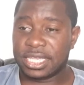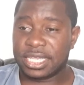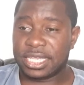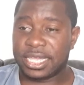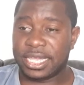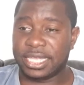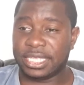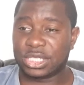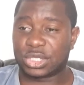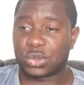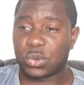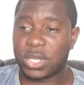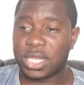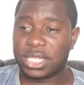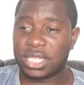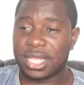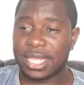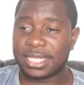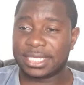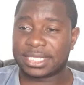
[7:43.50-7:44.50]
In
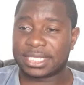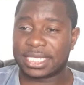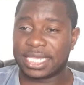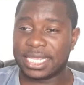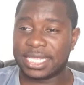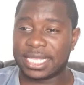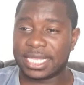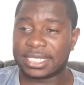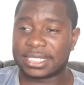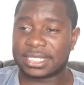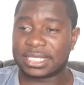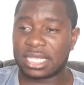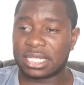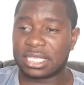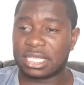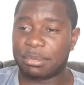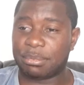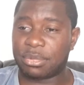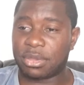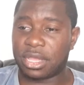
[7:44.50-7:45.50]
2019, a
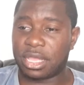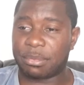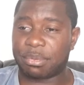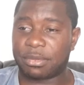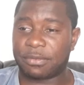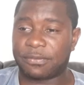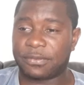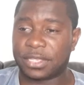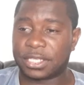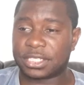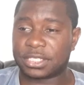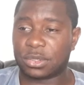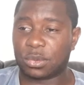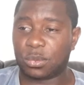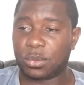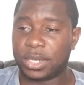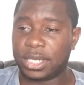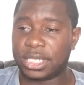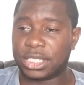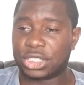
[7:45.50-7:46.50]
study by Professor
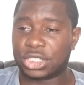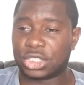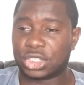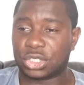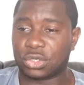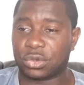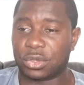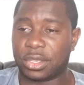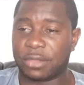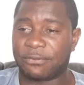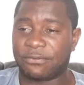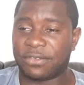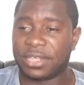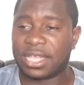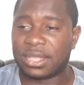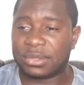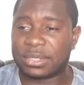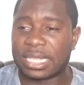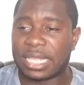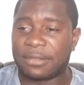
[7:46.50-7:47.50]
Willie Stewart
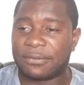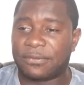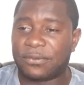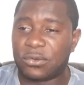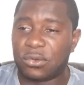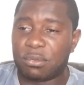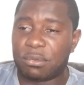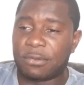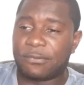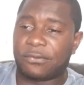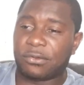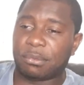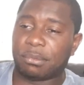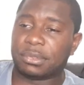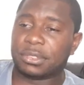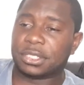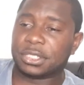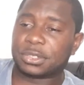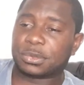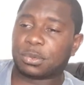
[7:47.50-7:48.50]
found that former
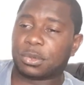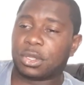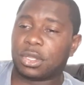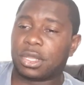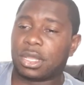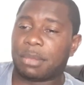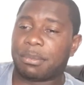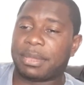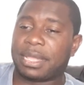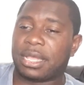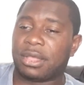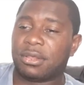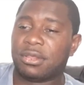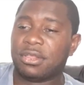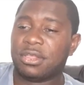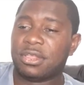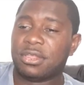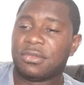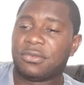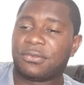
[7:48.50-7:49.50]
footballers were
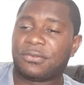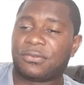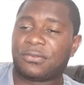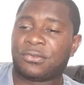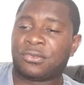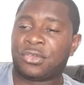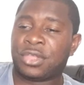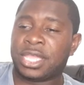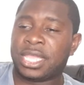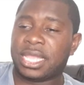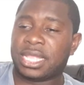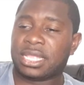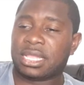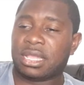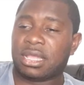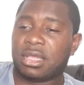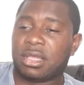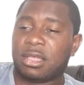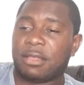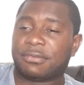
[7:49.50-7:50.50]
about
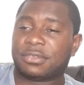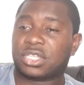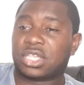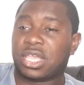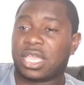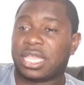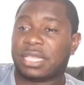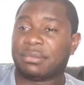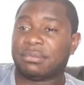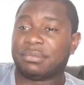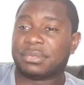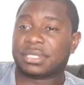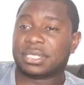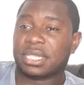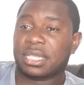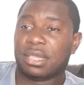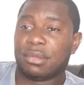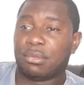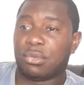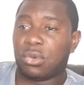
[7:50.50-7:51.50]
3.5
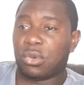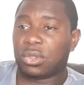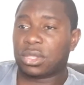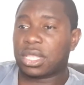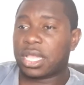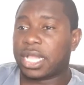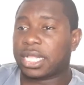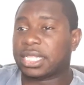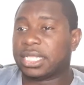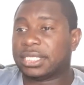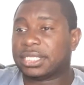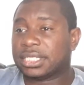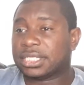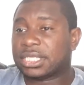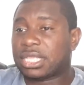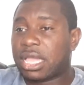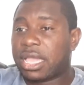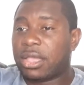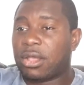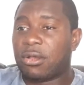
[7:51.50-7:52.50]
times more likely to
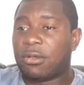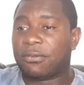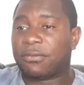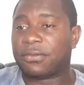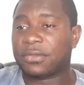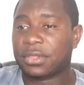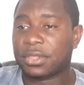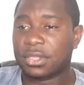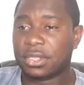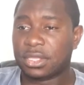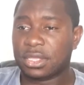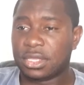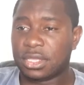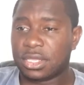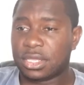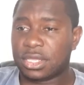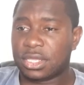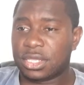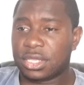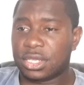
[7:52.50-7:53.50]
die of
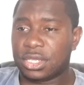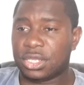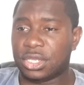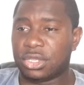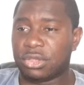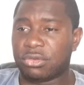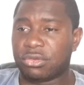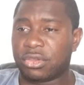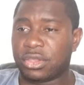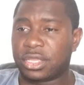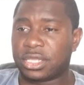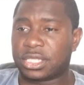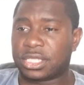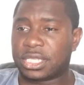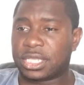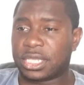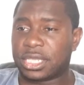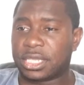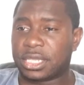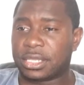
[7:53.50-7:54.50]

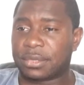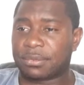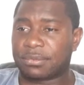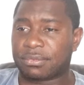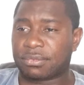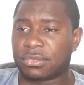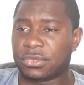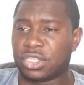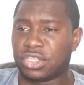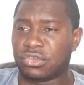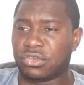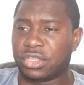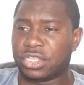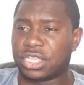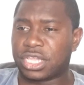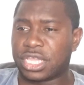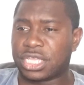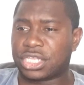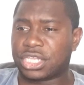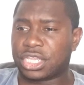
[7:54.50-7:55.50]

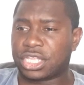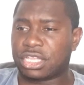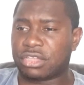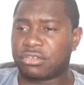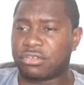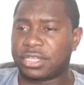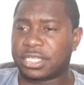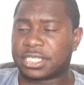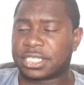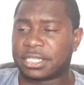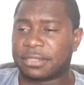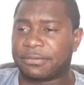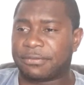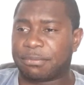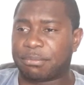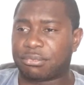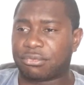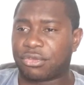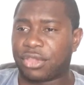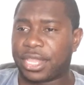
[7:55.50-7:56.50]

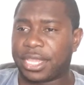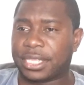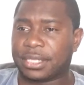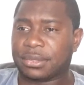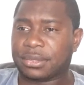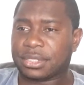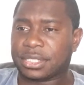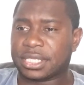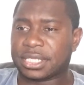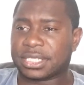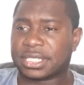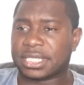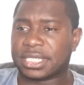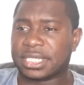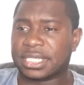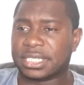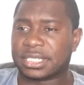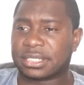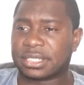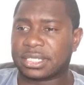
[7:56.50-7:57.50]
neurodegenerative brain
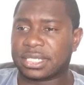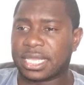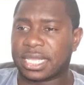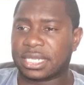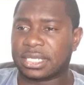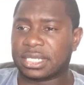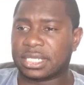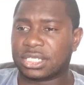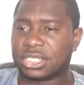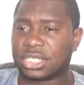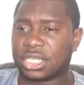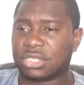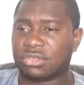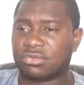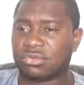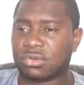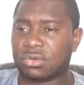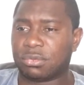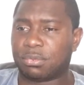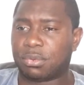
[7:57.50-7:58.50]
disease than the
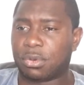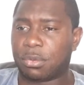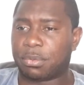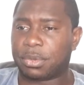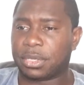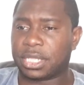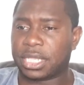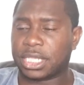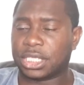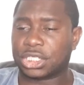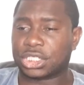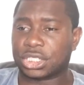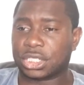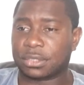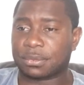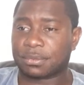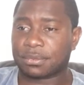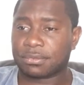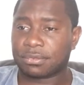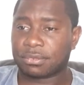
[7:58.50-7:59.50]
general population.